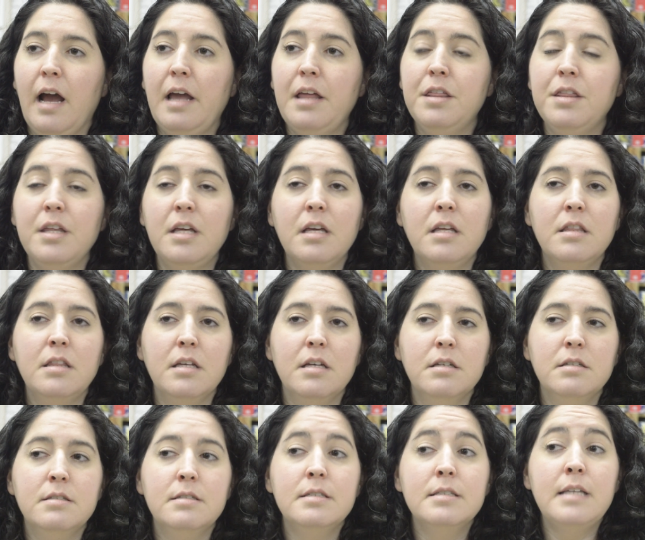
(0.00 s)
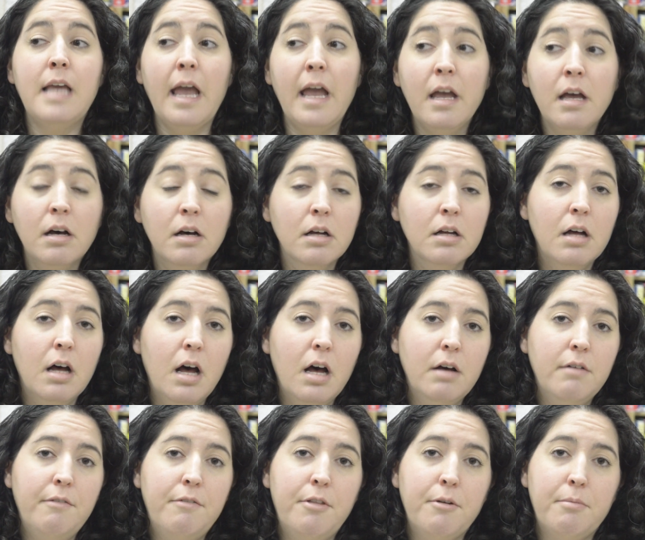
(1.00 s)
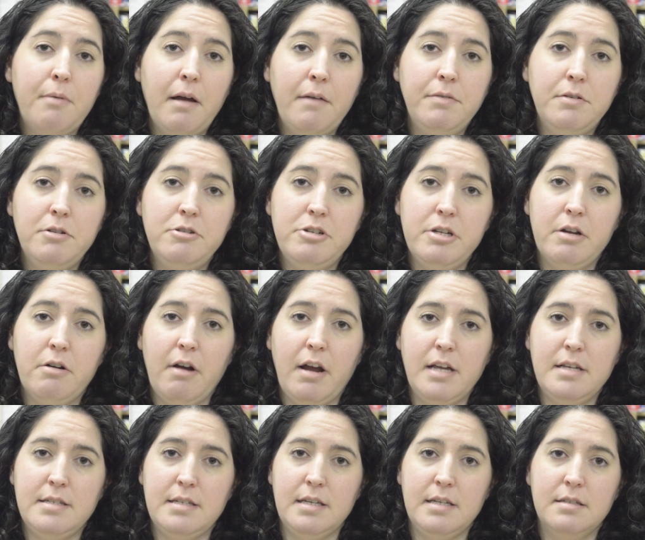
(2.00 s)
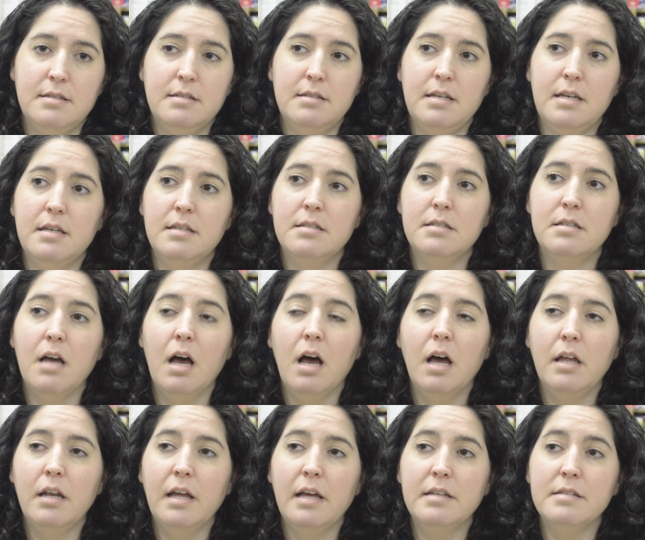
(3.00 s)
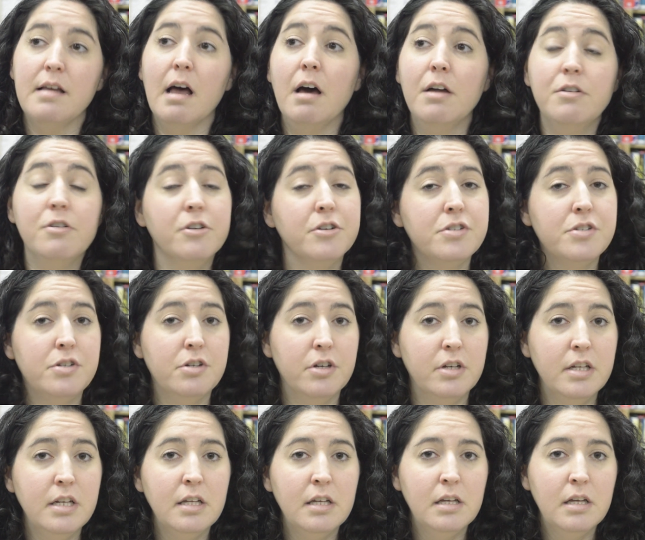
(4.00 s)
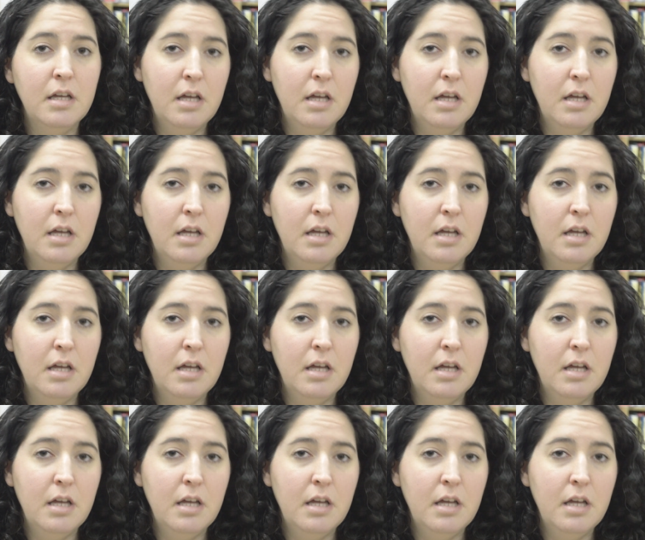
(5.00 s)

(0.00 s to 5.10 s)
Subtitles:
I think the scale of the refugee crisis is not as understood.